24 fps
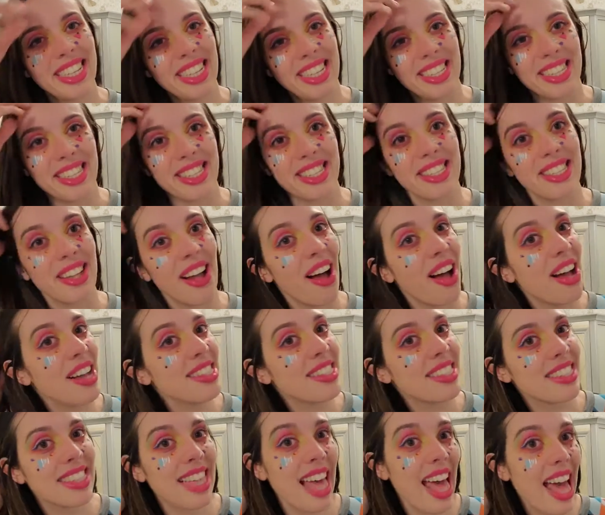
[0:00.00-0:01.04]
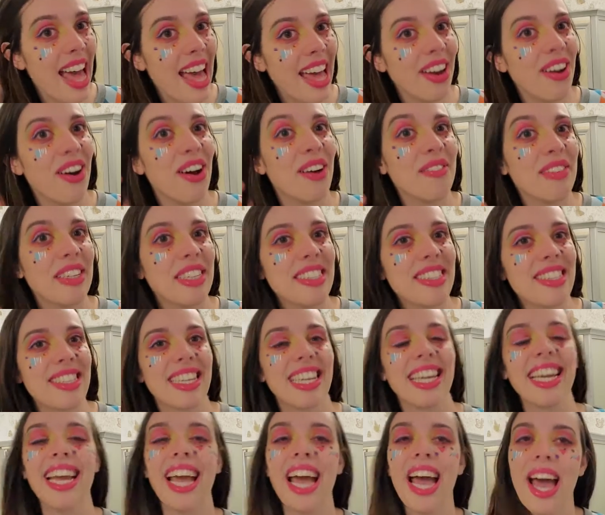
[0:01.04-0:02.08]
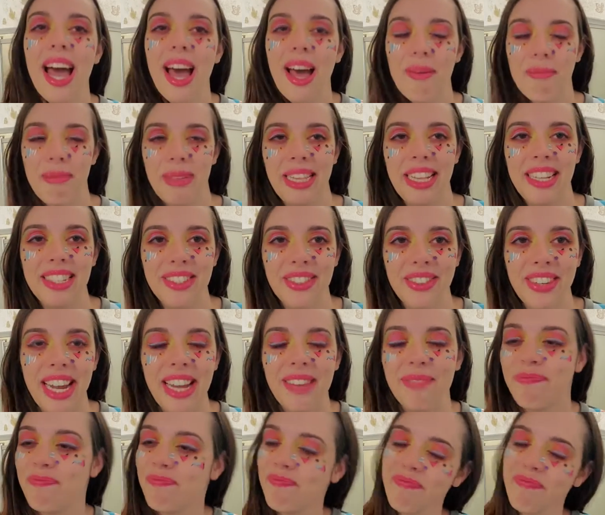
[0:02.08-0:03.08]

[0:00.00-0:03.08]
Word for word: this is not that, obviously, but that's all right.